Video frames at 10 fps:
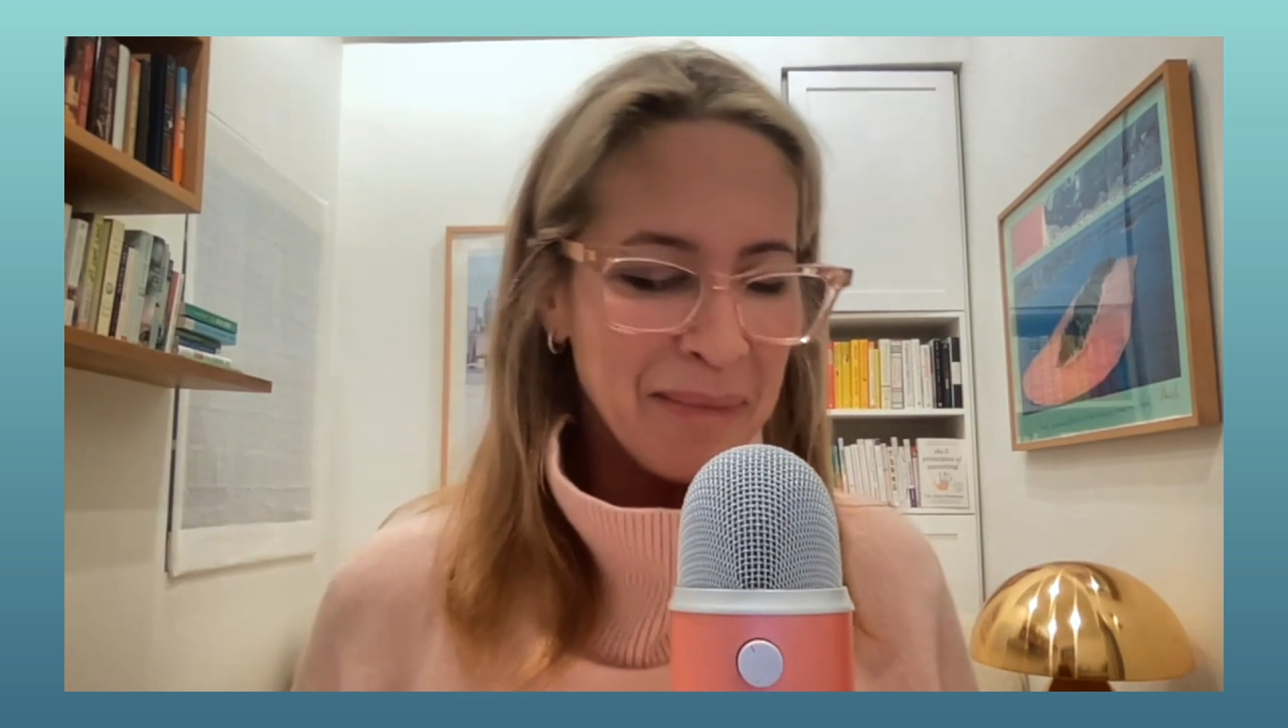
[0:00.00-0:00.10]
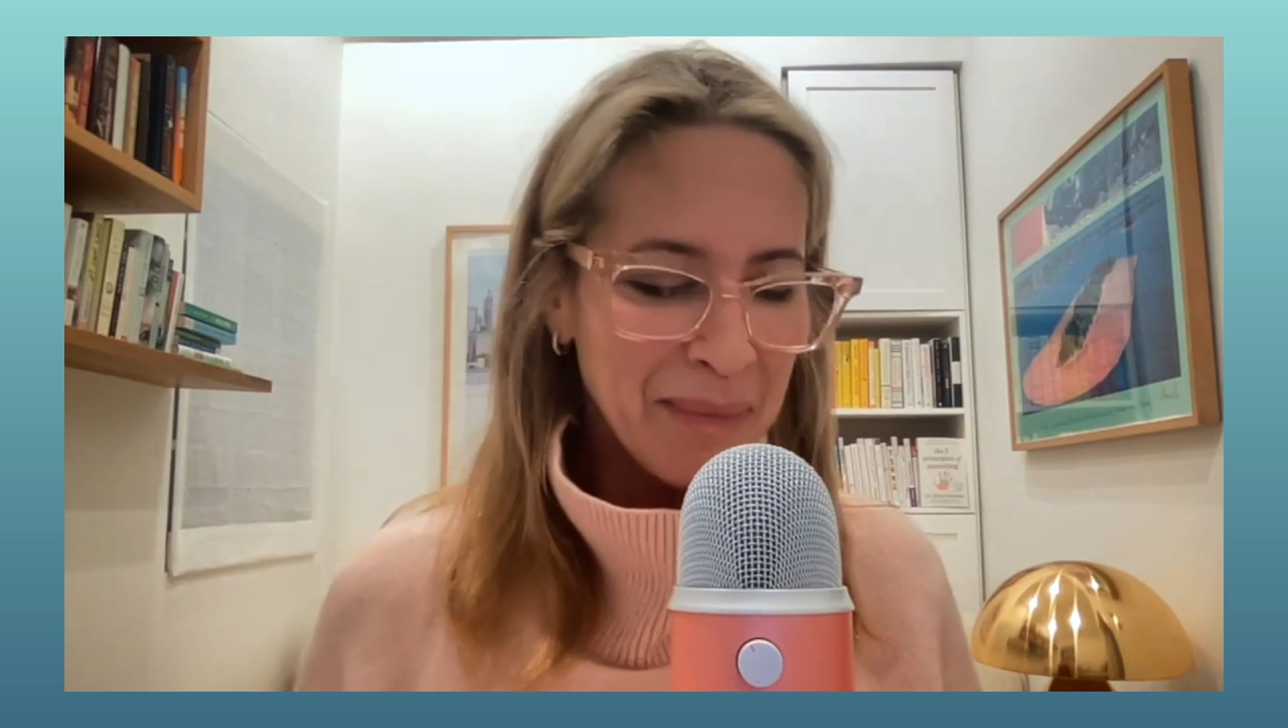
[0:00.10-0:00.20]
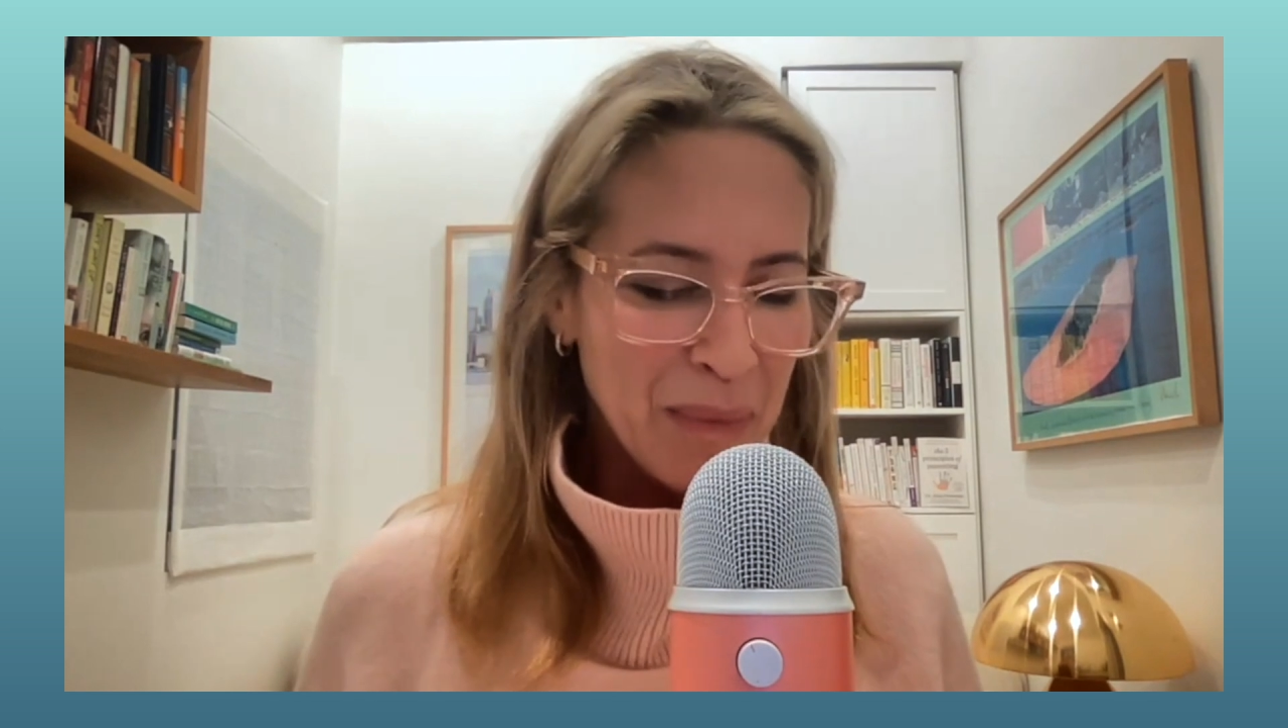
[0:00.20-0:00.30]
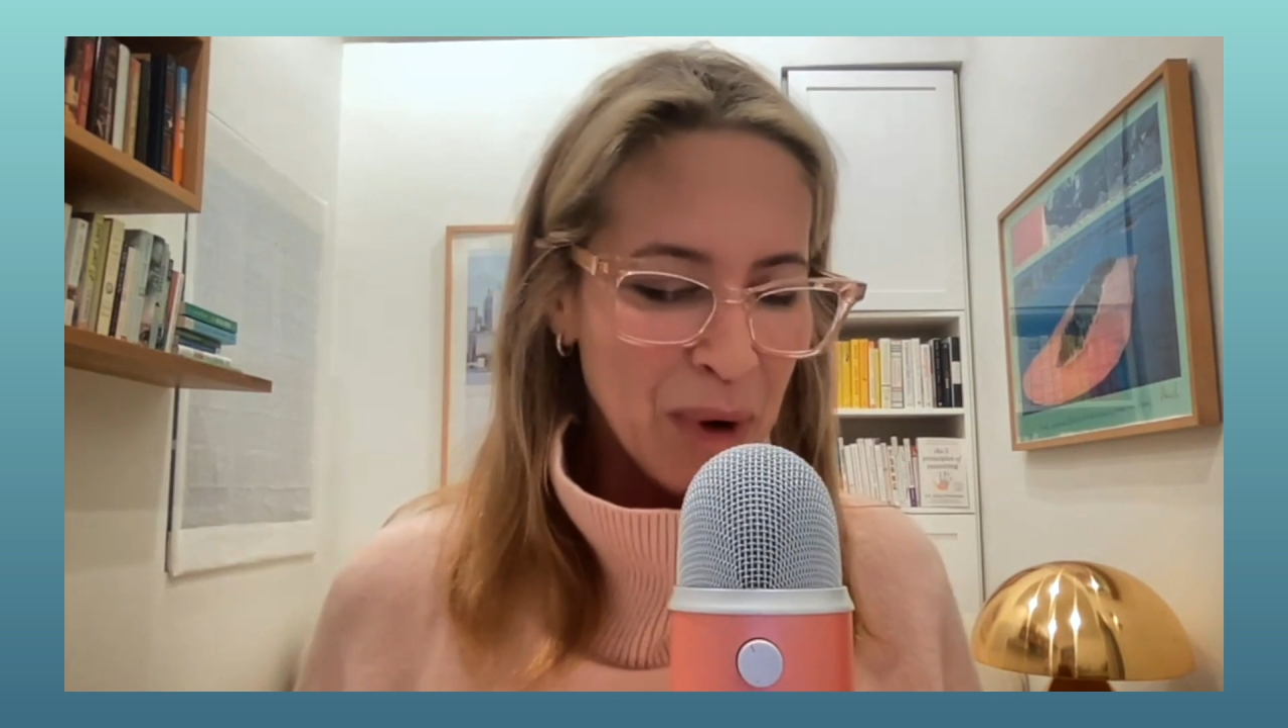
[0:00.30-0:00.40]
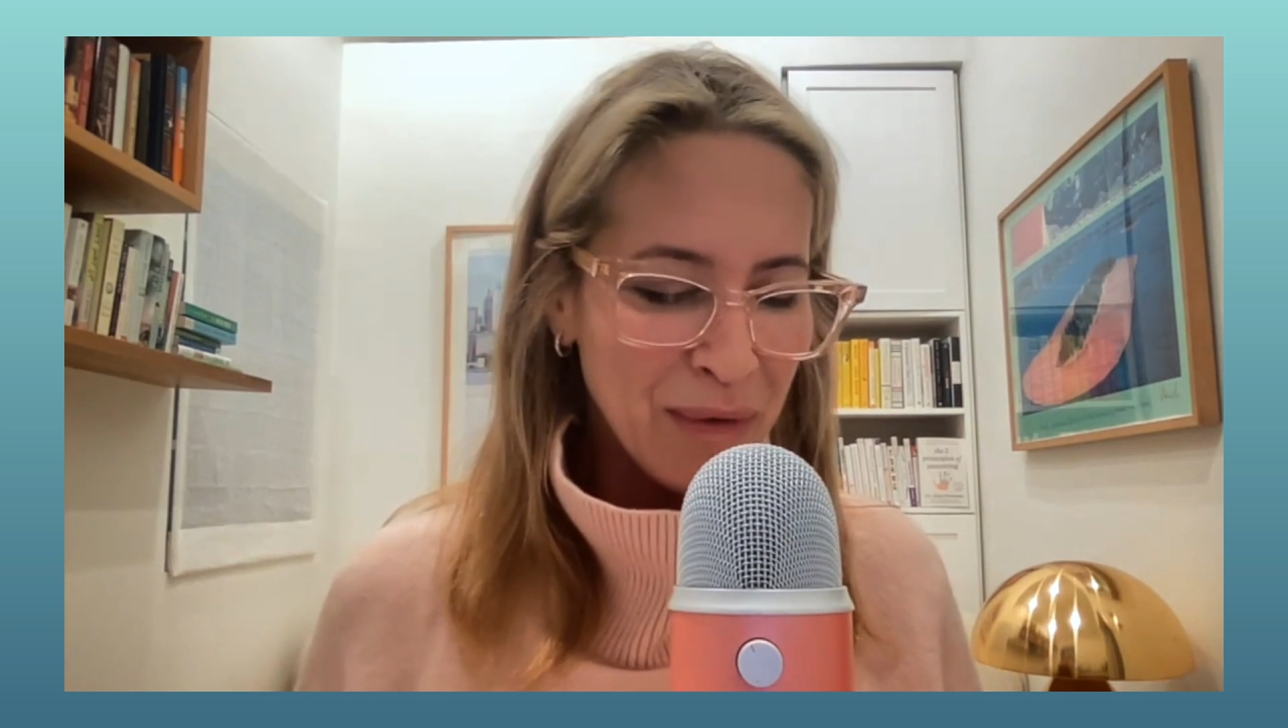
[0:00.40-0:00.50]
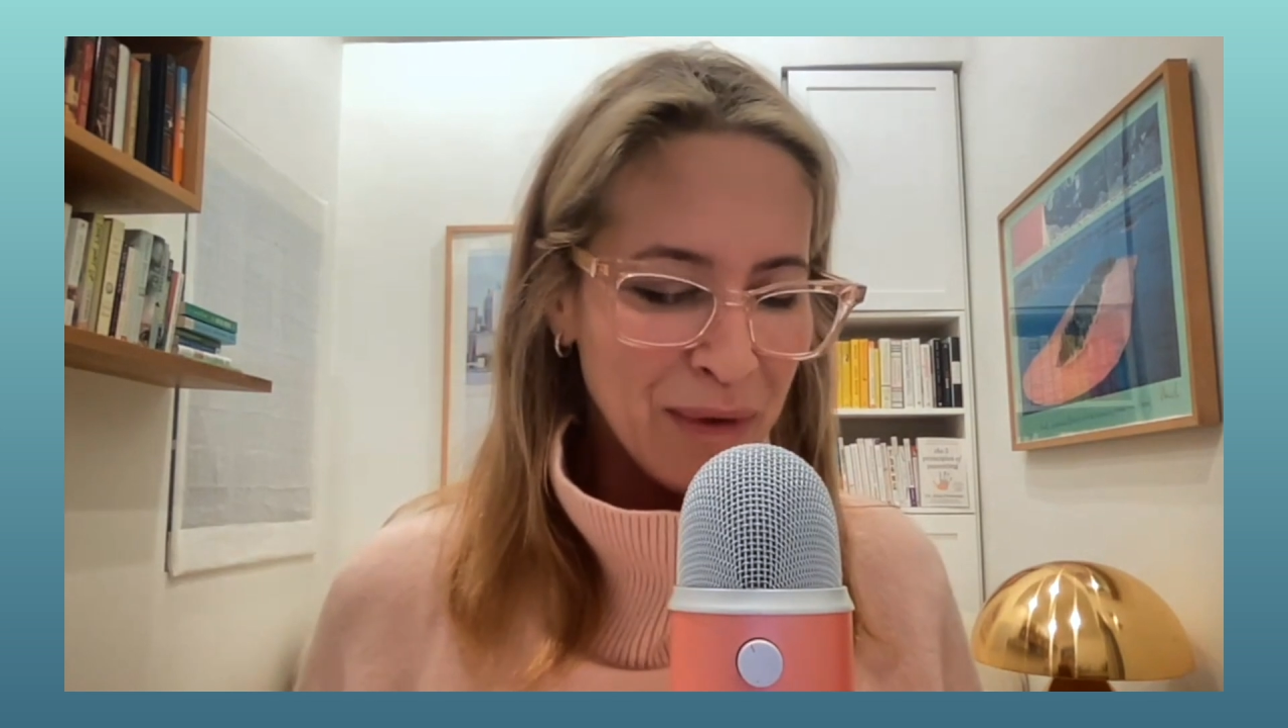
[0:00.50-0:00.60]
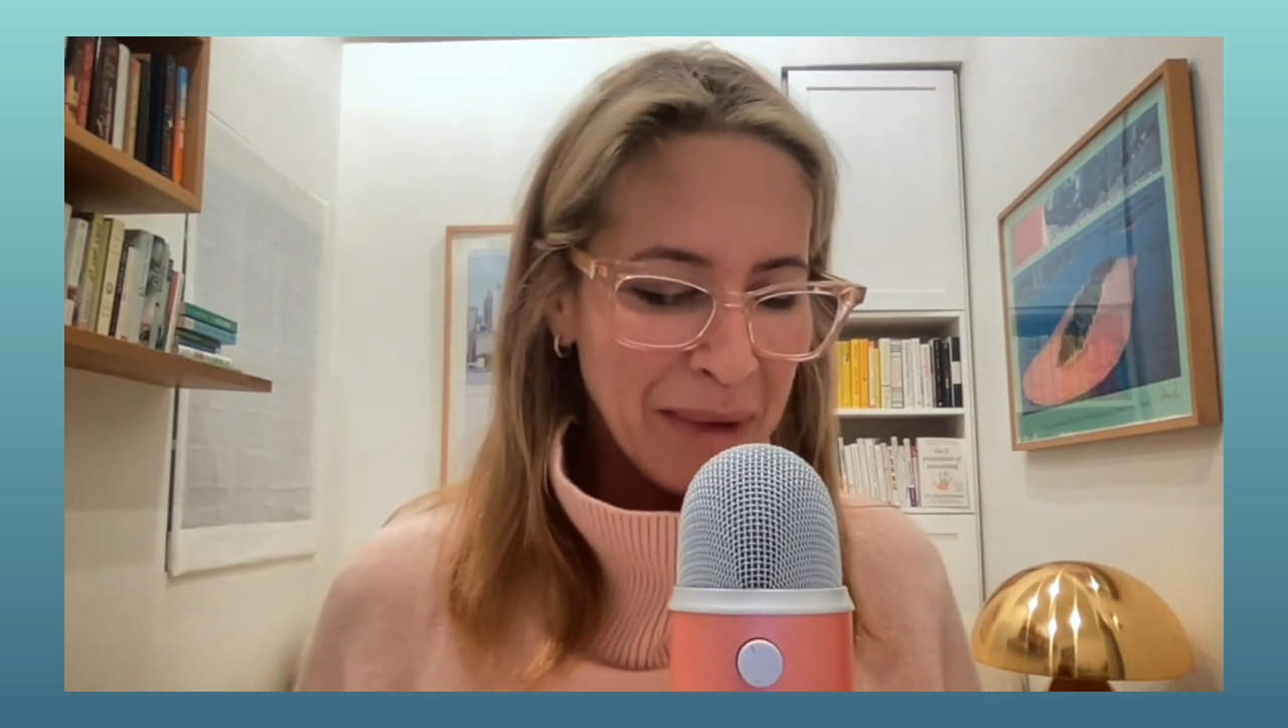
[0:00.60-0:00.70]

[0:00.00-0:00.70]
work for